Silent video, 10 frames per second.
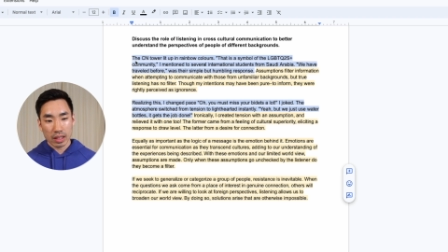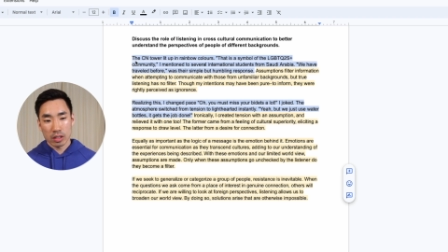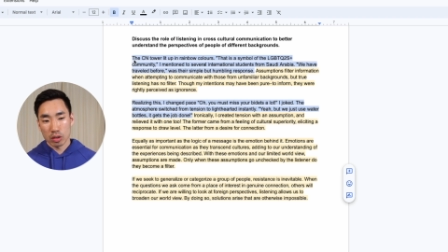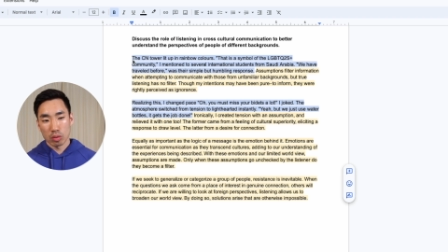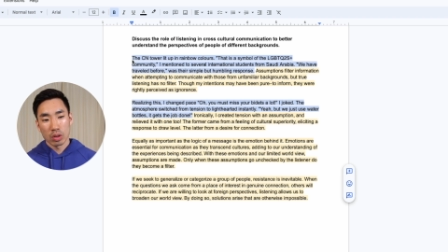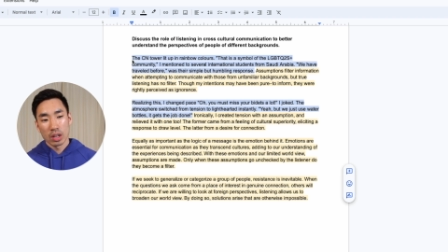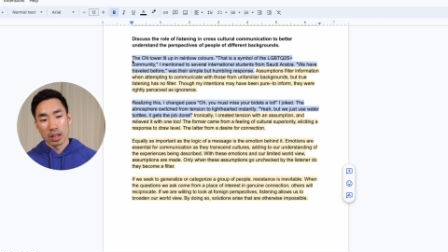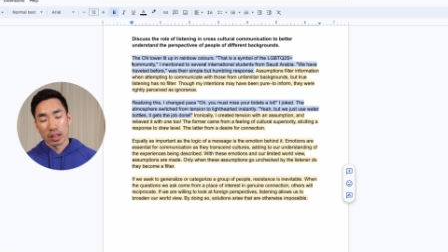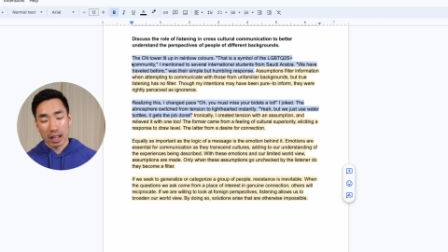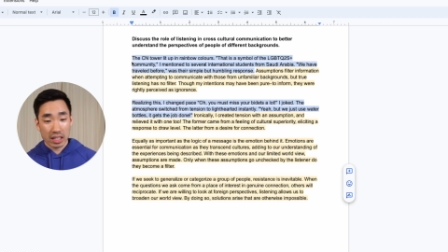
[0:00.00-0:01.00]
So
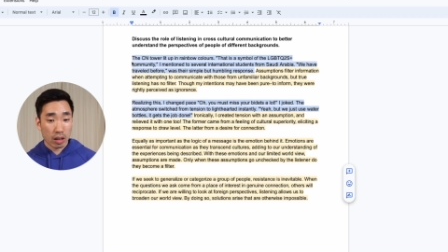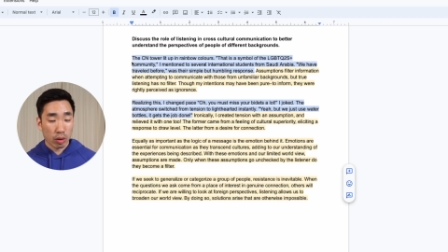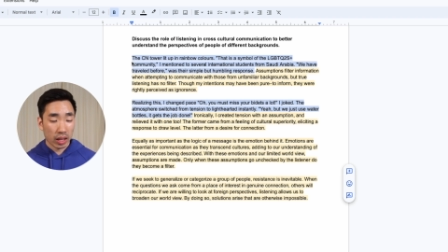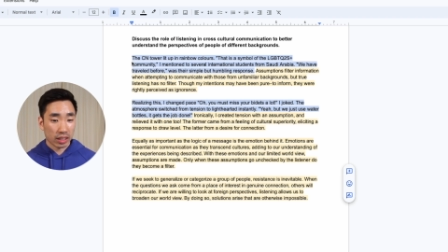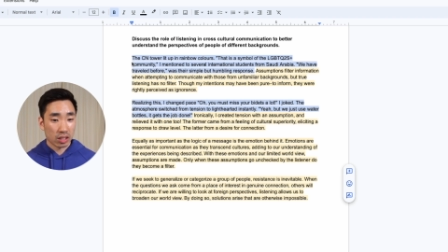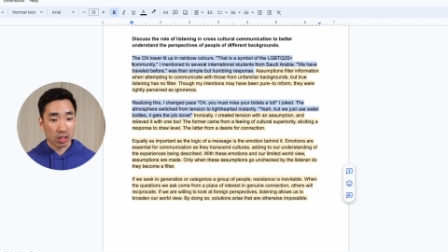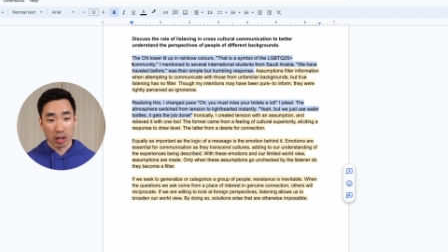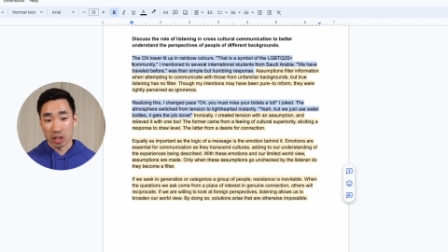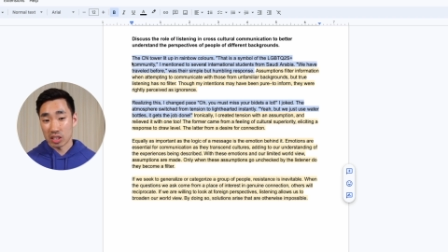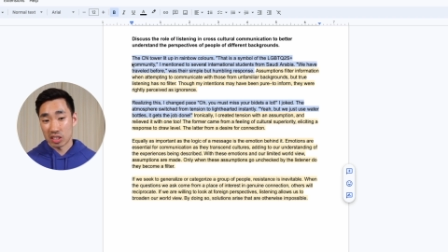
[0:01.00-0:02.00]
that's how I like to
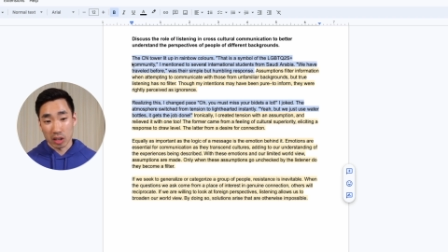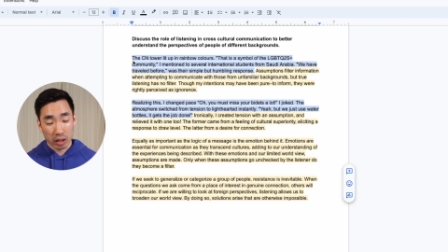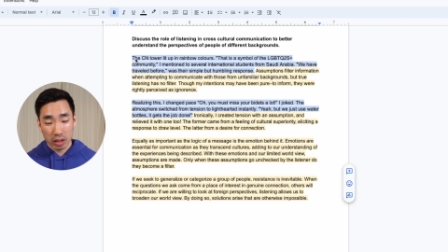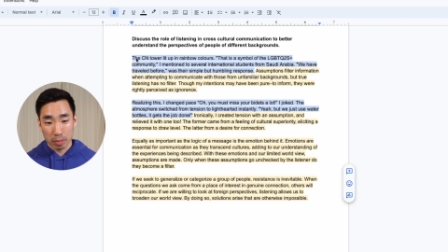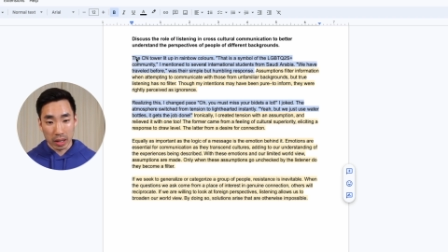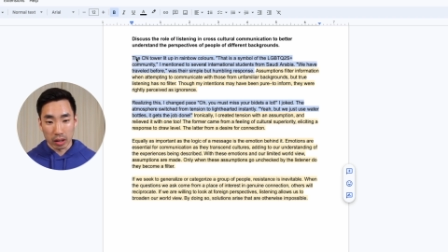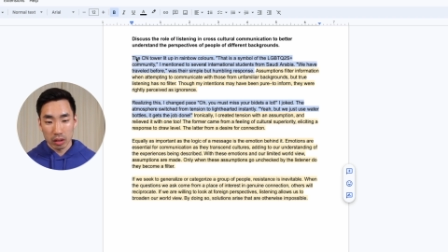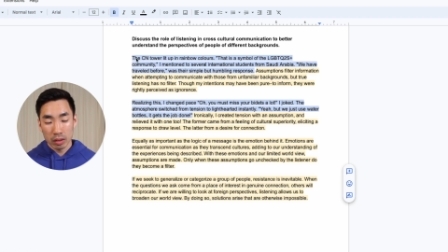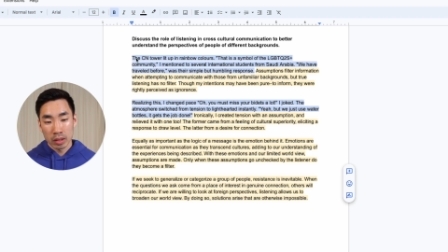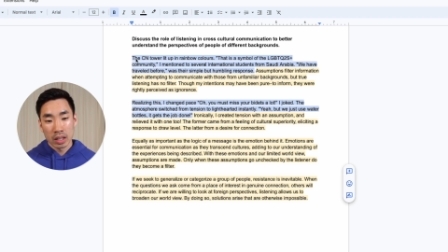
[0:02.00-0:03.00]
start, start in the middle.
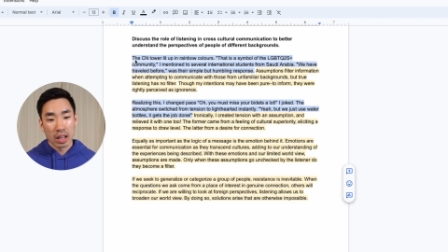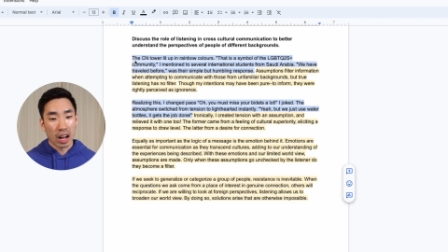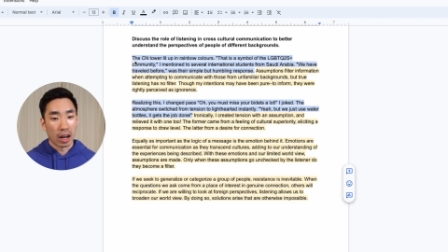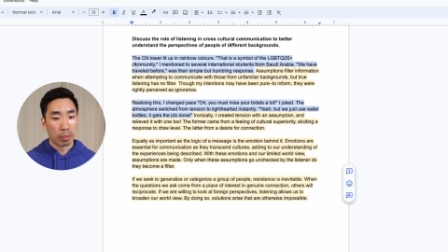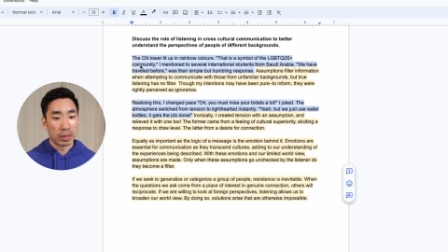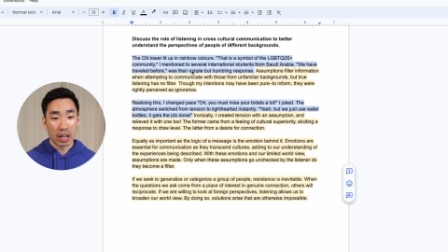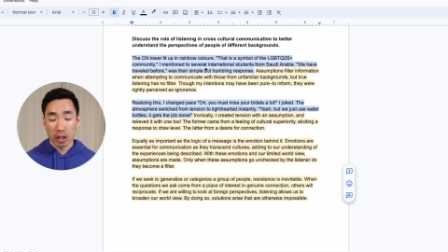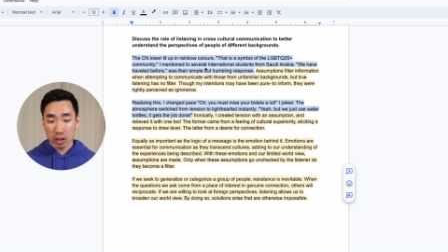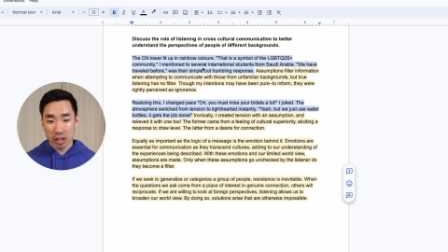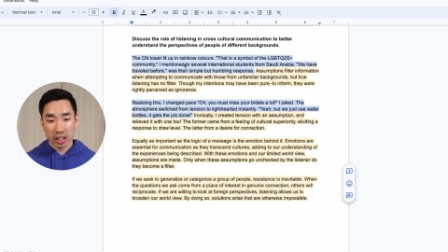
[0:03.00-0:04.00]
Um, the
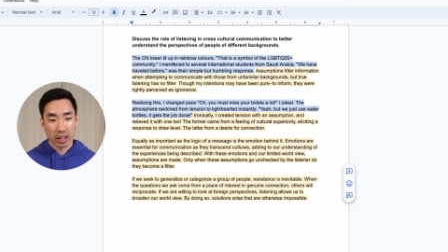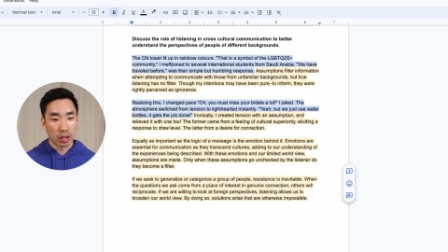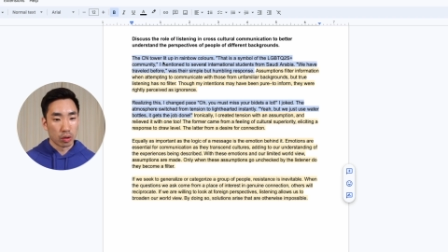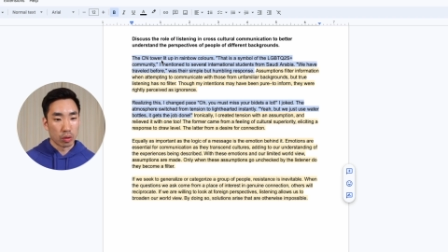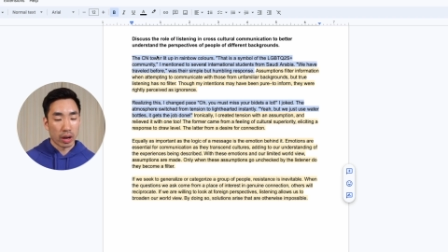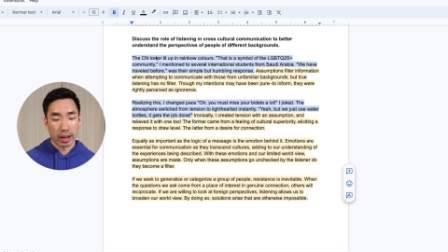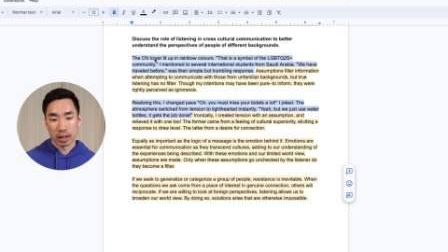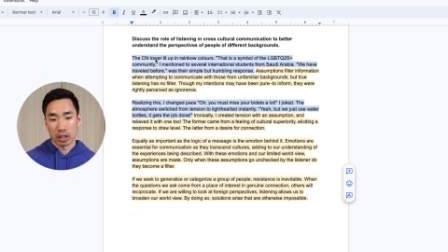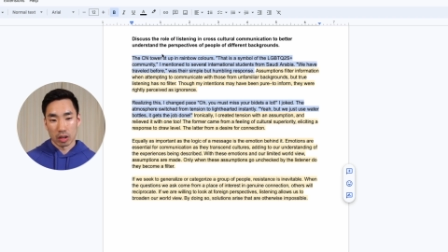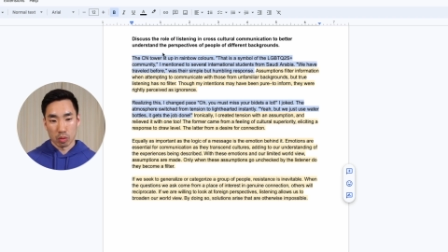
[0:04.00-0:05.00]
other thing I do, and
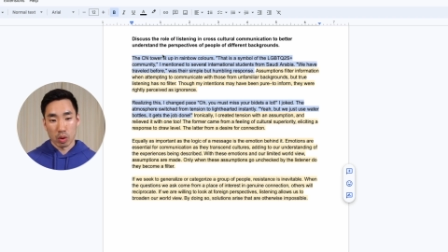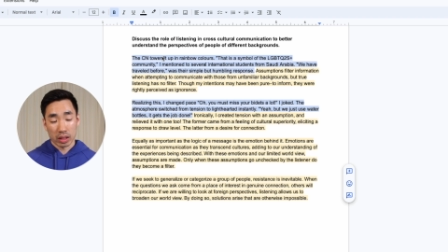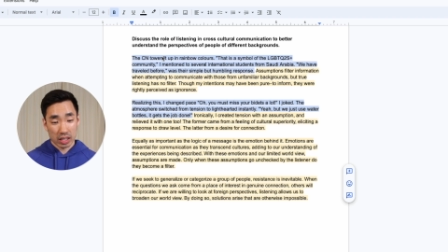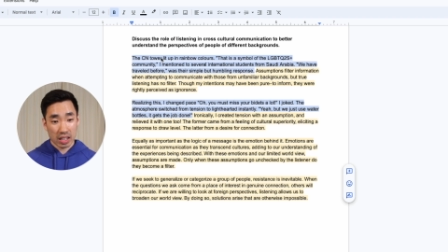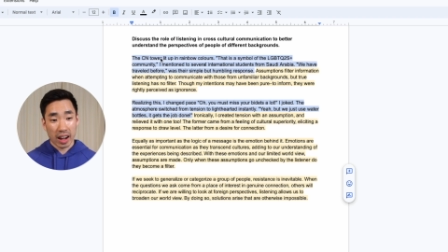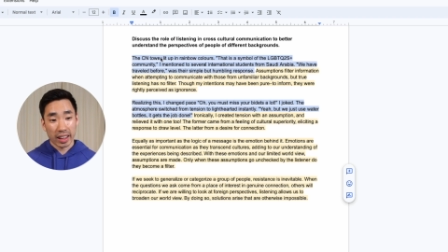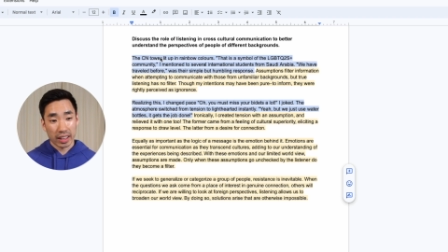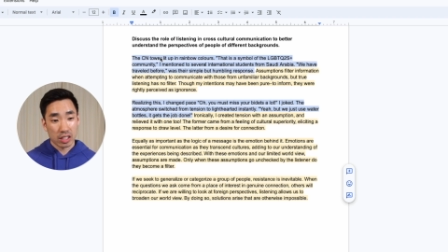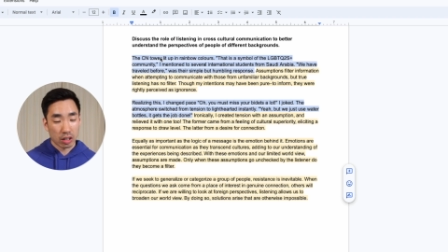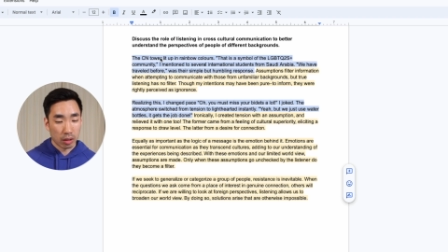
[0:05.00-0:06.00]
you know what these
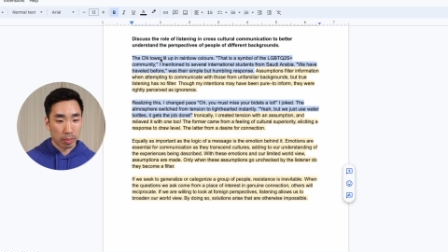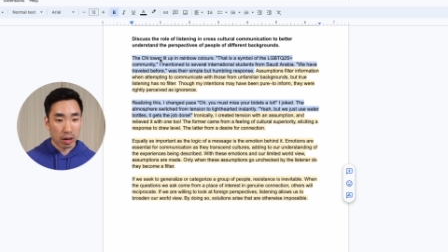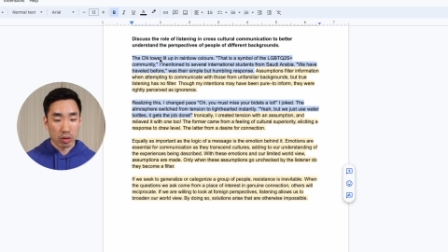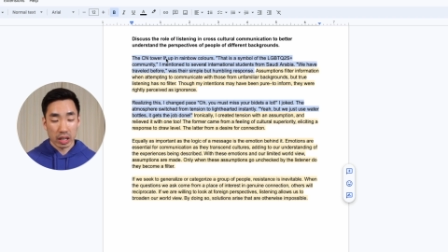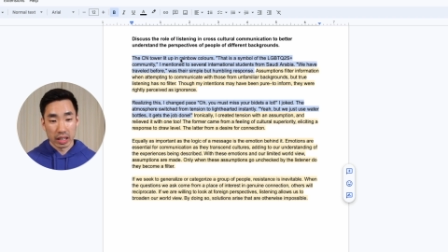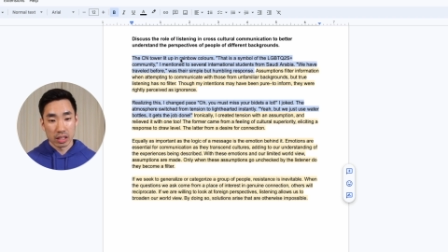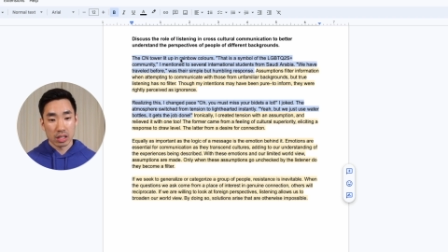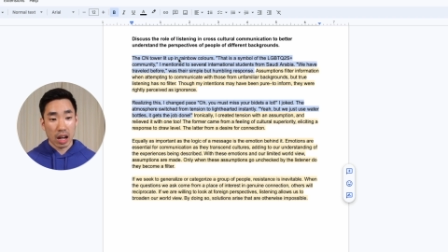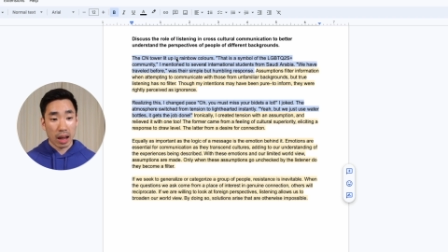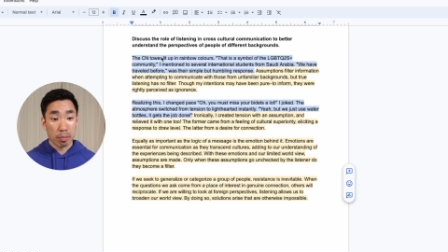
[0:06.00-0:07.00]
highlights are about,
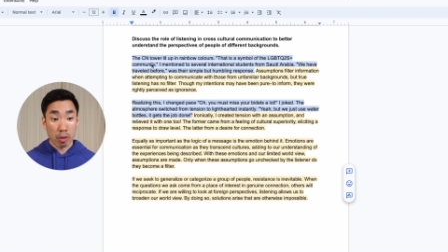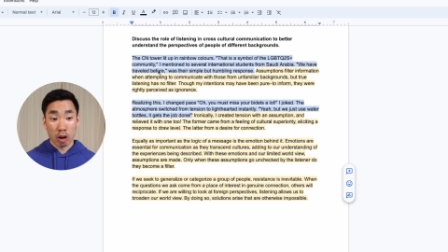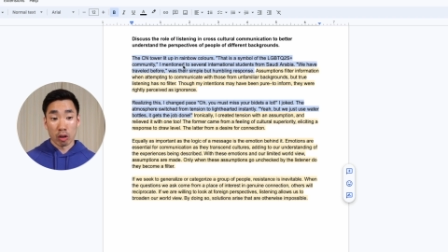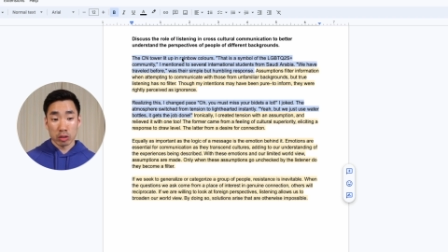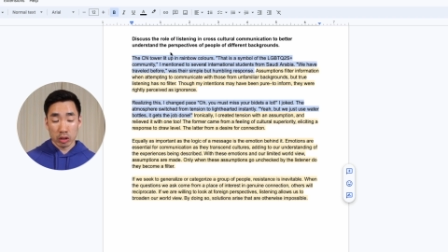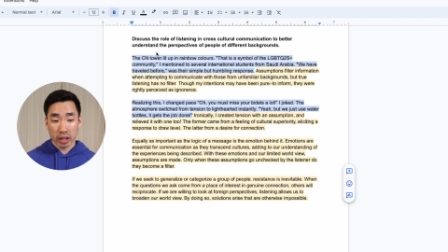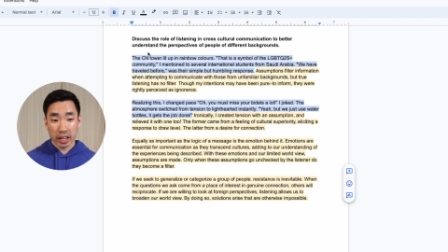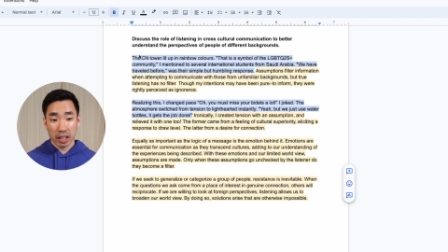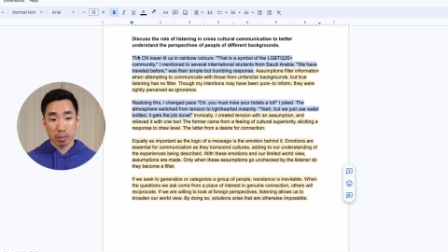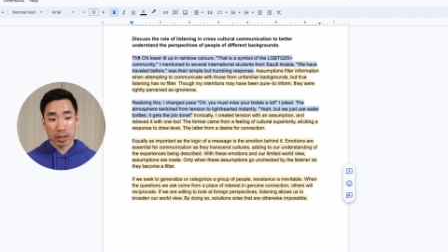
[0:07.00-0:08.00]
is I'm
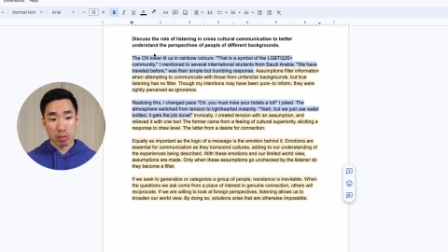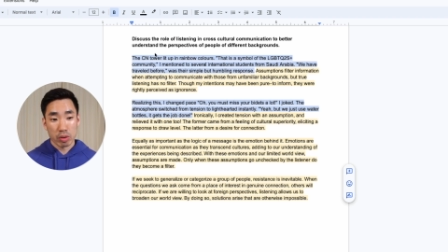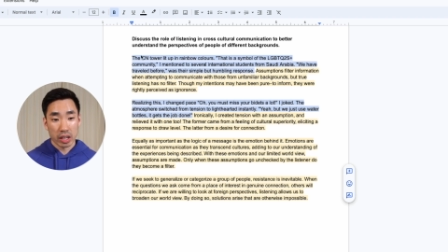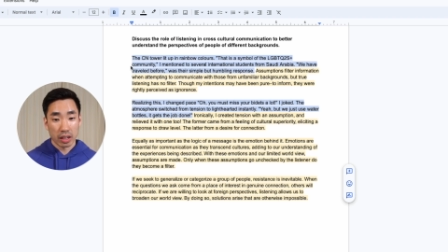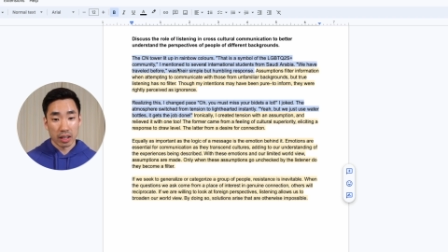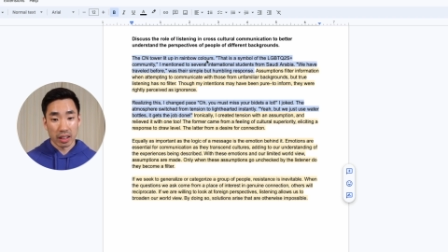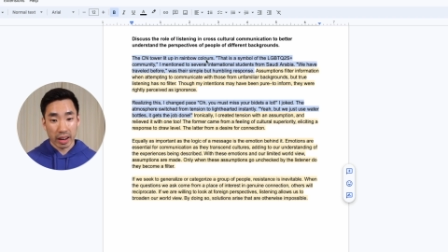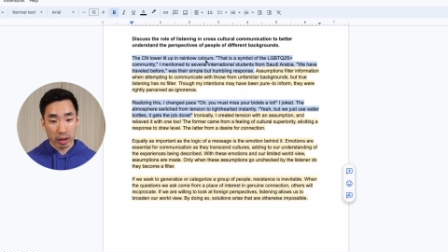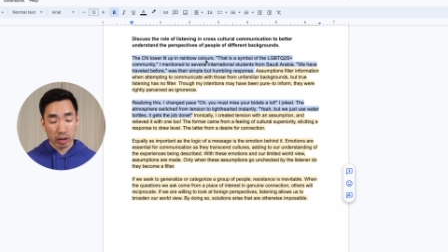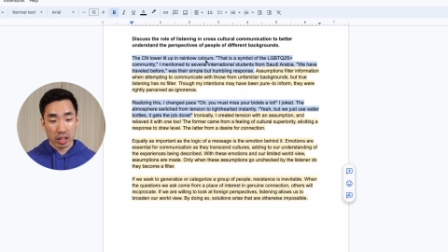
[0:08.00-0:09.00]
alternating between
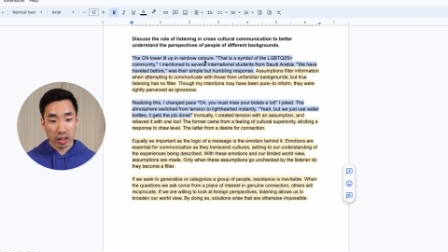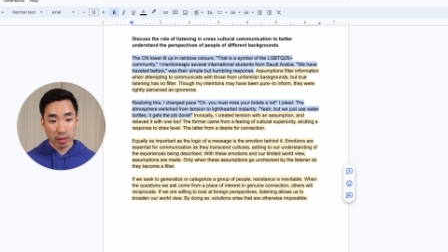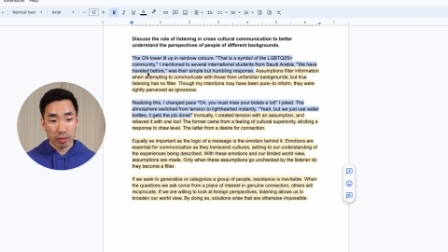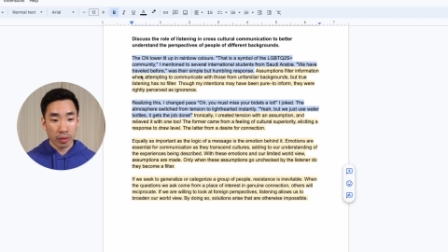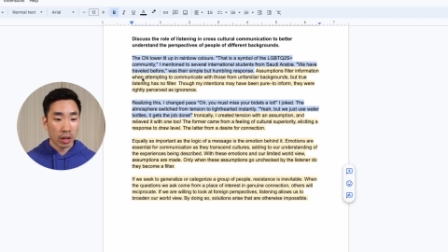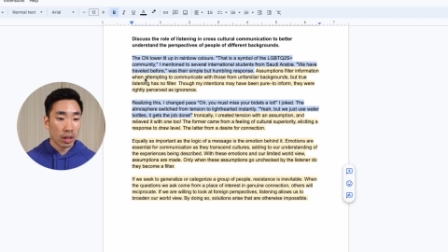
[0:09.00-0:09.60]
narrative